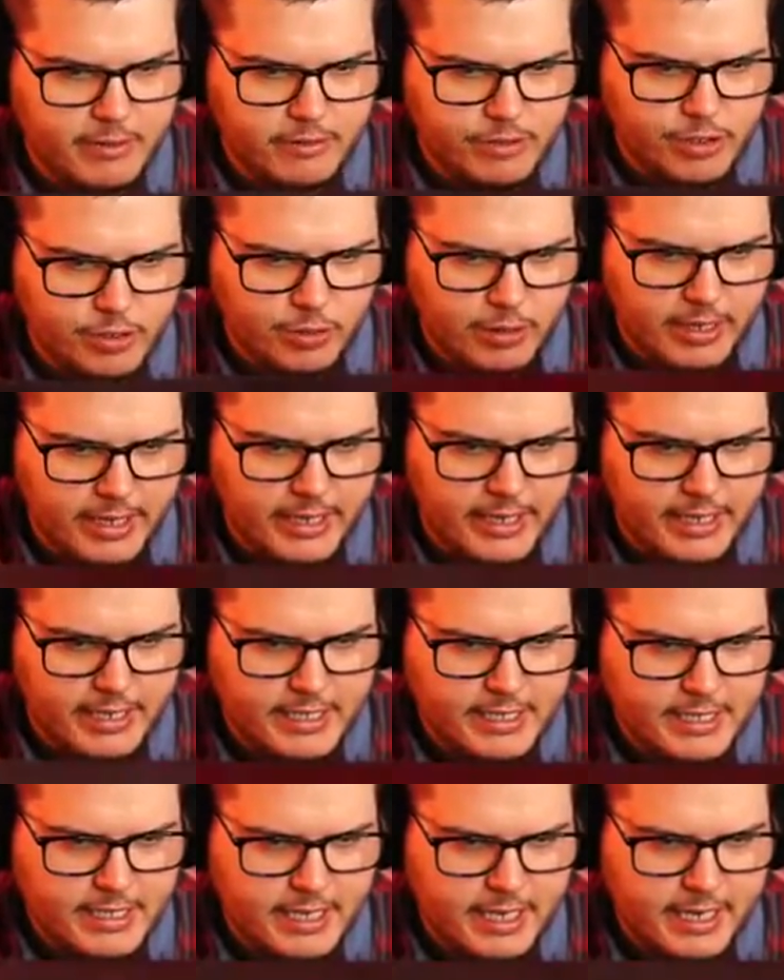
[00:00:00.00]
would join, I
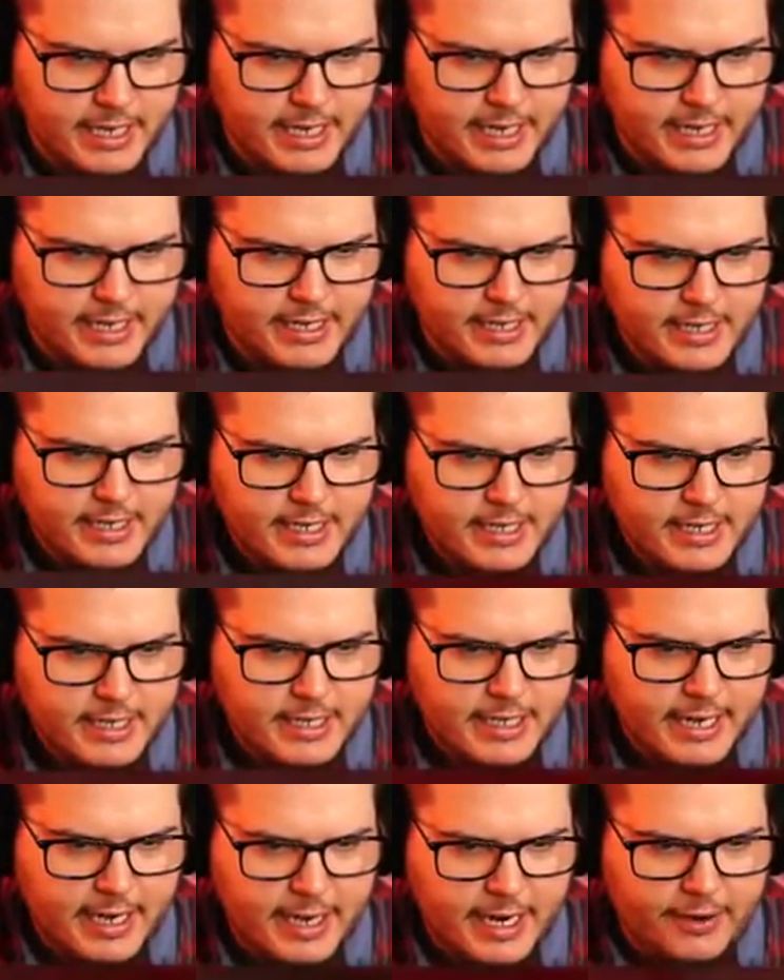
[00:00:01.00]
just got,
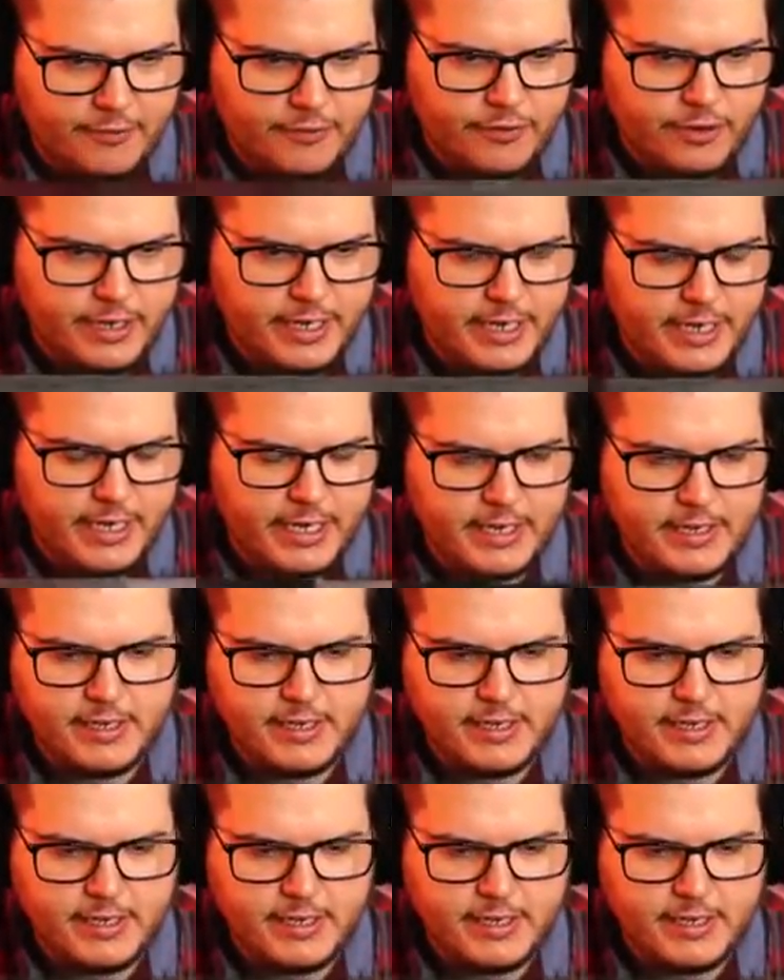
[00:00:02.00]
like, every